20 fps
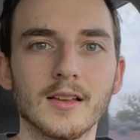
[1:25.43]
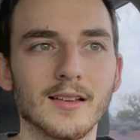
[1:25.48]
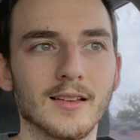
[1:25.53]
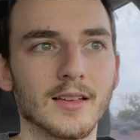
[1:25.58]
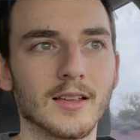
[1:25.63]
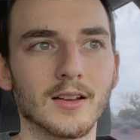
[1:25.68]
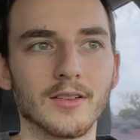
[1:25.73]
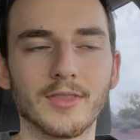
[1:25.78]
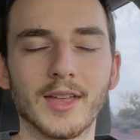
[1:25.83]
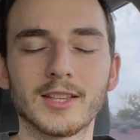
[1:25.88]
You
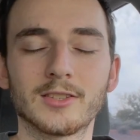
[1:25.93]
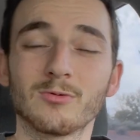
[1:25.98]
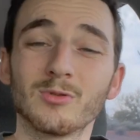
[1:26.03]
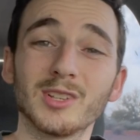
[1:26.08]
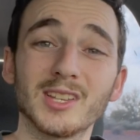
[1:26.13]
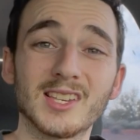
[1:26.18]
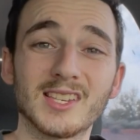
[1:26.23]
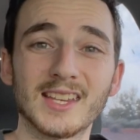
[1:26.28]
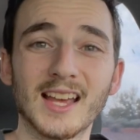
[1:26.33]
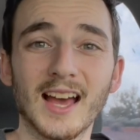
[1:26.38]
know, that's
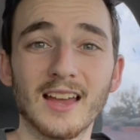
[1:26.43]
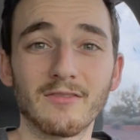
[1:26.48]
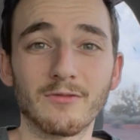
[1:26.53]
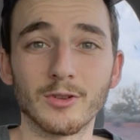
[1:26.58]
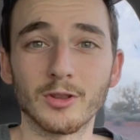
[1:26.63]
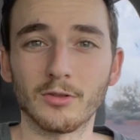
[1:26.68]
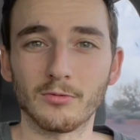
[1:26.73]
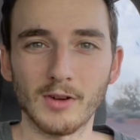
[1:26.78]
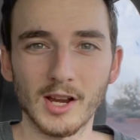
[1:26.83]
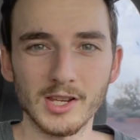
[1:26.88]
really sad for
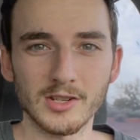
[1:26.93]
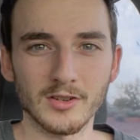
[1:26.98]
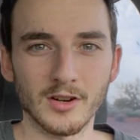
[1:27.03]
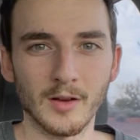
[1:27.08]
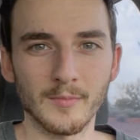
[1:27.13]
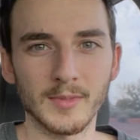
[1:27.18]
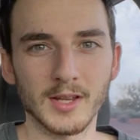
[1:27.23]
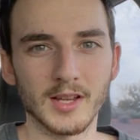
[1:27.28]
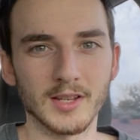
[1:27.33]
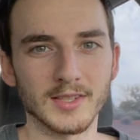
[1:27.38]
the
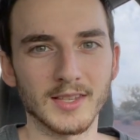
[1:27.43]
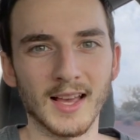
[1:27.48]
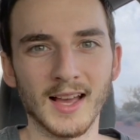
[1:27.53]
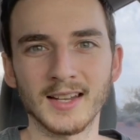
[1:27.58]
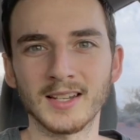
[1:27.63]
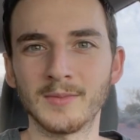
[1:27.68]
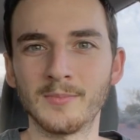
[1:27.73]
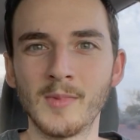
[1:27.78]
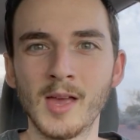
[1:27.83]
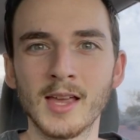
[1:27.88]
restaurant because they
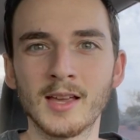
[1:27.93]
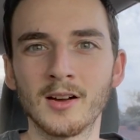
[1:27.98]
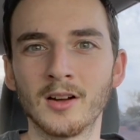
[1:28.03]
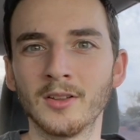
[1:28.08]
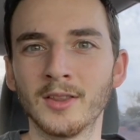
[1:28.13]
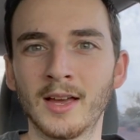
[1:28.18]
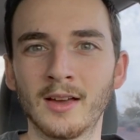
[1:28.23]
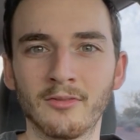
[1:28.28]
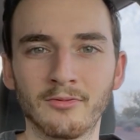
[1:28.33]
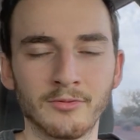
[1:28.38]
had to make all
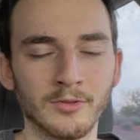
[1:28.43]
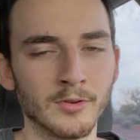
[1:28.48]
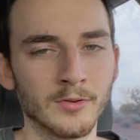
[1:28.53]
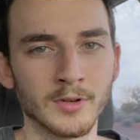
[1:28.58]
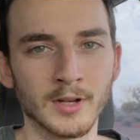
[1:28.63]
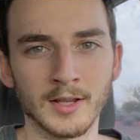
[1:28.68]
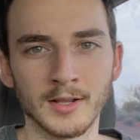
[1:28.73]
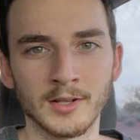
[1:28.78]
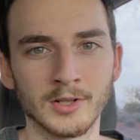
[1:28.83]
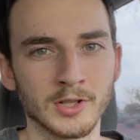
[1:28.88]
that food
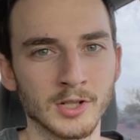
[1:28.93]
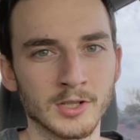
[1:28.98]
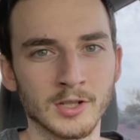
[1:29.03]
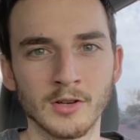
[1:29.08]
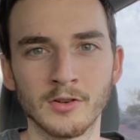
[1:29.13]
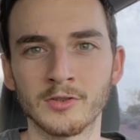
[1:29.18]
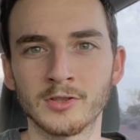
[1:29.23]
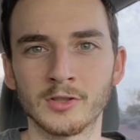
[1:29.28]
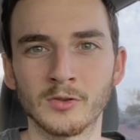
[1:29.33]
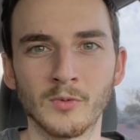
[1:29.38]
and it just
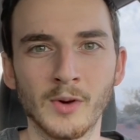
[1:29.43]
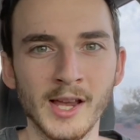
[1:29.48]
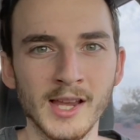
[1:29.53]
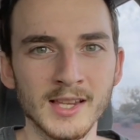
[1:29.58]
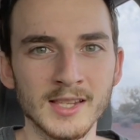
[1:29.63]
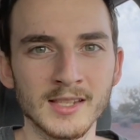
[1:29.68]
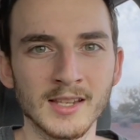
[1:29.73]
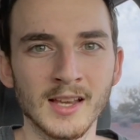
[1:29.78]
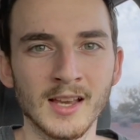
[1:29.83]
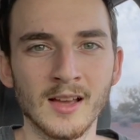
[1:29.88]
goes to
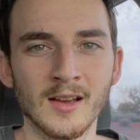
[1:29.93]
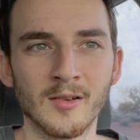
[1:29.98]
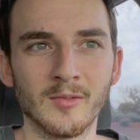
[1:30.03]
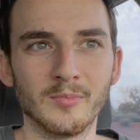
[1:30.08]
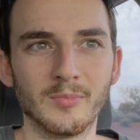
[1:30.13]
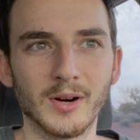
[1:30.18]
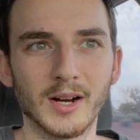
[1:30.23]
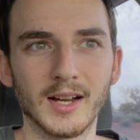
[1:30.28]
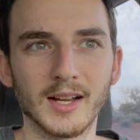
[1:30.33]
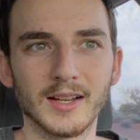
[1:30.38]
waste.
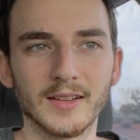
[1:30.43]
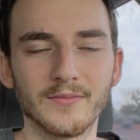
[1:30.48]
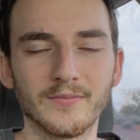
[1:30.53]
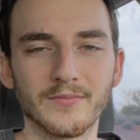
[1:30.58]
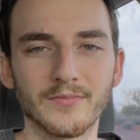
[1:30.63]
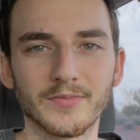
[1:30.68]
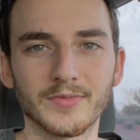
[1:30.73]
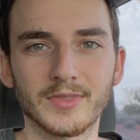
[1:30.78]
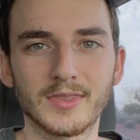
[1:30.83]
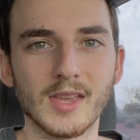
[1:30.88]
But
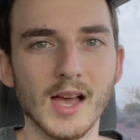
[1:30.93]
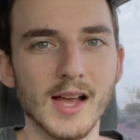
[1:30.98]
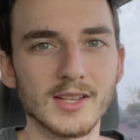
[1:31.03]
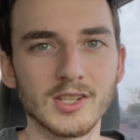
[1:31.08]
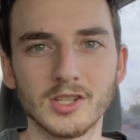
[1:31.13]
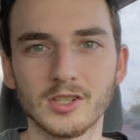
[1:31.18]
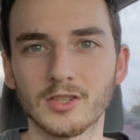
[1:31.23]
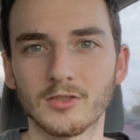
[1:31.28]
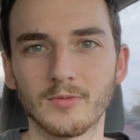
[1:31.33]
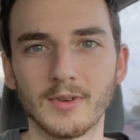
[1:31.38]
that's
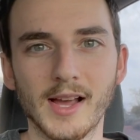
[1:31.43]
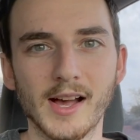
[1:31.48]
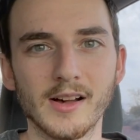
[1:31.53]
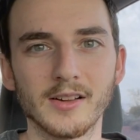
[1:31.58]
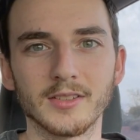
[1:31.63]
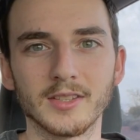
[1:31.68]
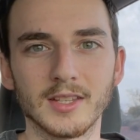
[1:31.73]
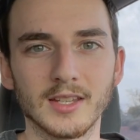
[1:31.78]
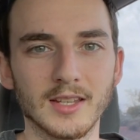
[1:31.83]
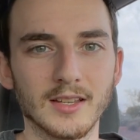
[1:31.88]
just the
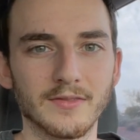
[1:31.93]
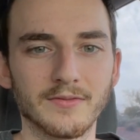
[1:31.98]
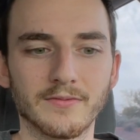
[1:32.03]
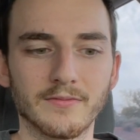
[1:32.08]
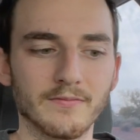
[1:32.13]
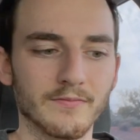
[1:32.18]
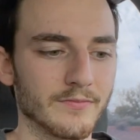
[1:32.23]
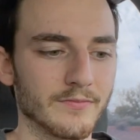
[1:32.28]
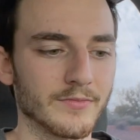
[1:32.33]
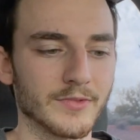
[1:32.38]
reality. If
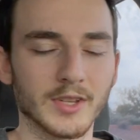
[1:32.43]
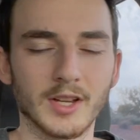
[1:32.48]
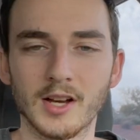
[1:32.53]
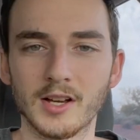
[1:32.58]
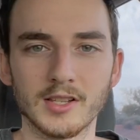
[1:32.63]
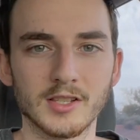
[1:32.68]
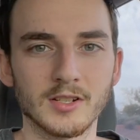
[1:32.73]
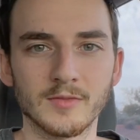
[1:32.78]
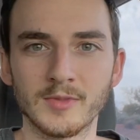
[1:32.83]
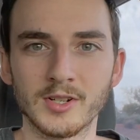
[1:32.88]

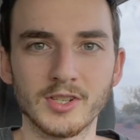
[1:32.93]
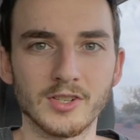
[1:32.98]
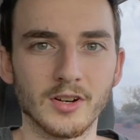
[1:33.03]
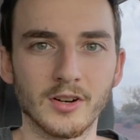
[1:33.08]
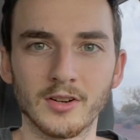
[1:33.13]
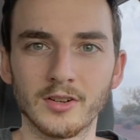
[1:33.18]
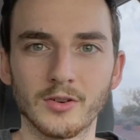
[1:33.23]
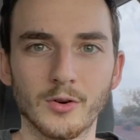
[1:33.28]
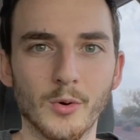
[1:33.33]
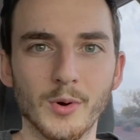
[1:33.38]
customers
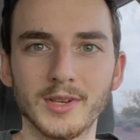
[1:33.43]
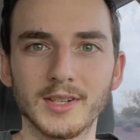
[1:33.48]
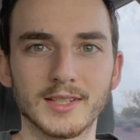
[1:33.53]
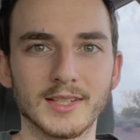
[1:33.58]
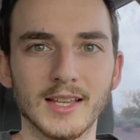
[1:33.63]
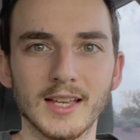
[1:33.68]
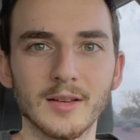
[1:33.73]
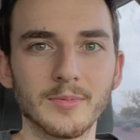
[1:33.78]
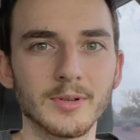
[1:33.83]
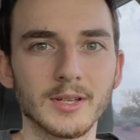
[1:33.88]
aren't going to
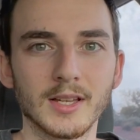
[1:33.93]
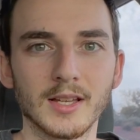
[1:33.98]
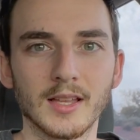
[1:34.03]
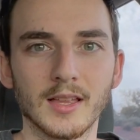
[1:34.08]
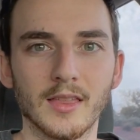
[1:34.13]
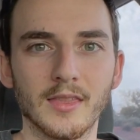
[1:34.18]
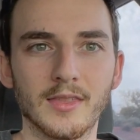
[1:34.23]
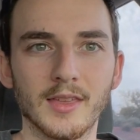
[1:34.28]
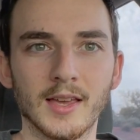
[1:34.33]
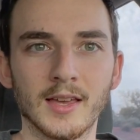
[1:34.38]
tip,
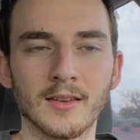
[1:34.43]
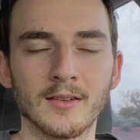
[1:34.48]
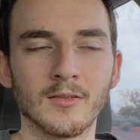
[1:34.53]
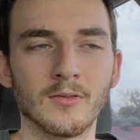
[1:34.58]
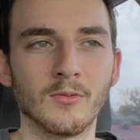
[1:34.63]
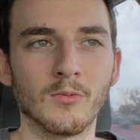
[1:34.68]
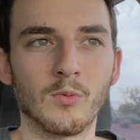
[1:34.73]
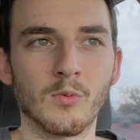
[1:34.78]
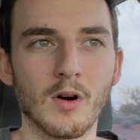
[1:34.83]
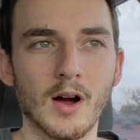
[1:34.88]
then
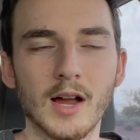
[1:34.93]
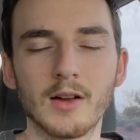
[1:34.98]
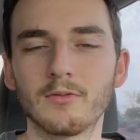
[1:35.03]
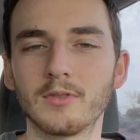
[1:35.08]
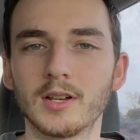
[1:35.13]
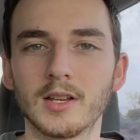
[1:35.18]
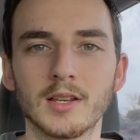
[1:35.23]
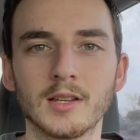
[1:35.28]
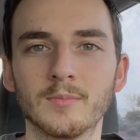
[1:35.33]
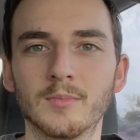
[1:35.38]
why would
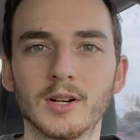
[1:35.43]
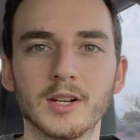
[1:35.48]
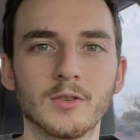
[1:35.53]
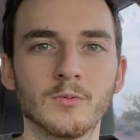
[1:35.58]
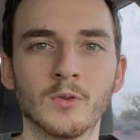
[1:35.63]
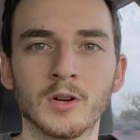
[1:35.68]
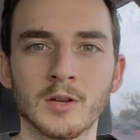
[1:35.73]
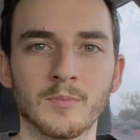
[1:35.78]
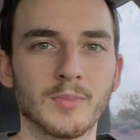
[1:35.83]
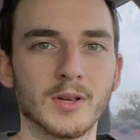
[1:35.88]
anybody
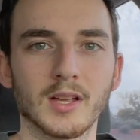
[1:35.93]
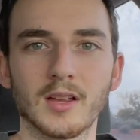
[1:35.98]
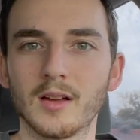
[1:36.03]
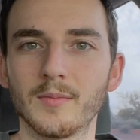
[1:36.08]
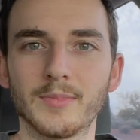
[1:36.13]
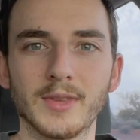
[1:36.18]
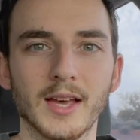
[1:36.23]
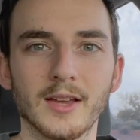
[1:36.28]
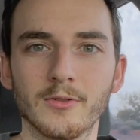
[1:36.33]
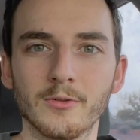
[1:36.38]
want to pick up
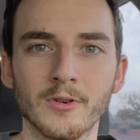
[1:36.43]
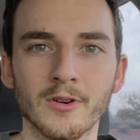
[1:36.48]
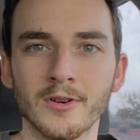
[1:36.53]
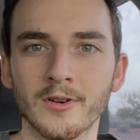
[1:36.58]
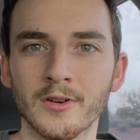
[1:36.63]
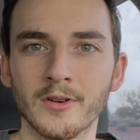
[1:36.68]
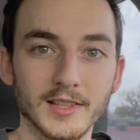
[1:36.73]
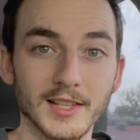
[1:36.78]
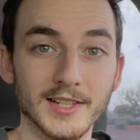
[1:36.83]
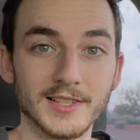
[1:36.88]
that
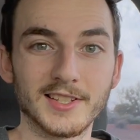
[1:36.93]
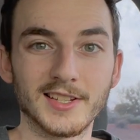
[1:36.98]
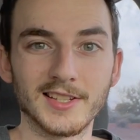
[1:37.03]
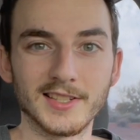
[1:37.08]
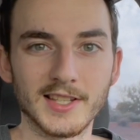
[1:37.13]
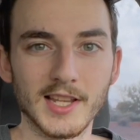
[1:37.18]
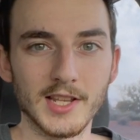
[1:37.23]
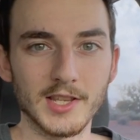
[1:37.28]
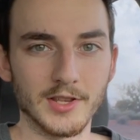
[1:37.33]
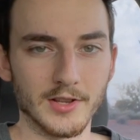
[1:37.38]
order? Let's
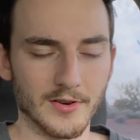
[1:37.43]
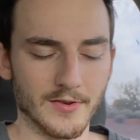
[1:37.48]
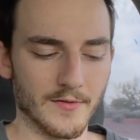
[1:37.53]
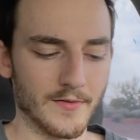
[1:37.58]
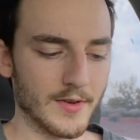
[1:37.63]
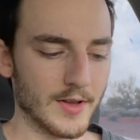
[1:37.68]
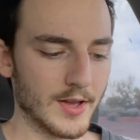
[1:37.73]
continue.